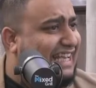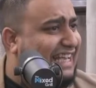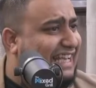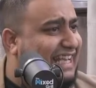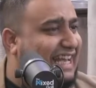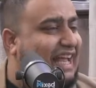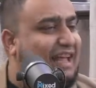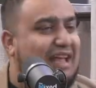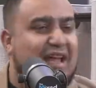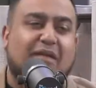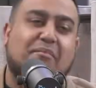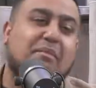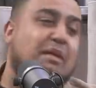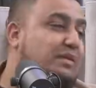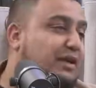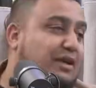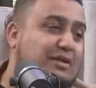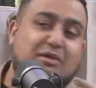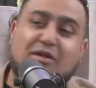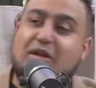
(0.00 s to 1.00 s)
Like, maybe
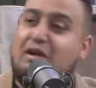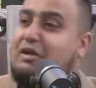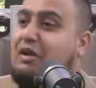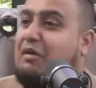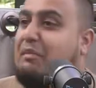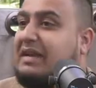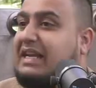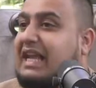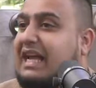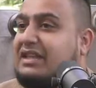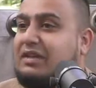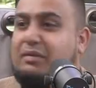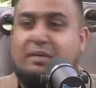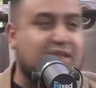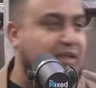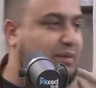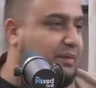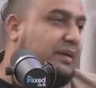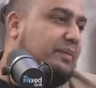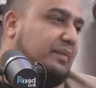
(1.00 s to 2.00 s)
because we don't know many
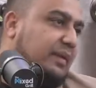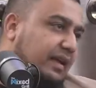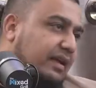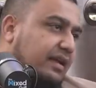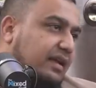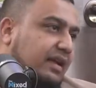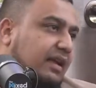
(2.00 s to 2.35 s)
Hyderabadi people.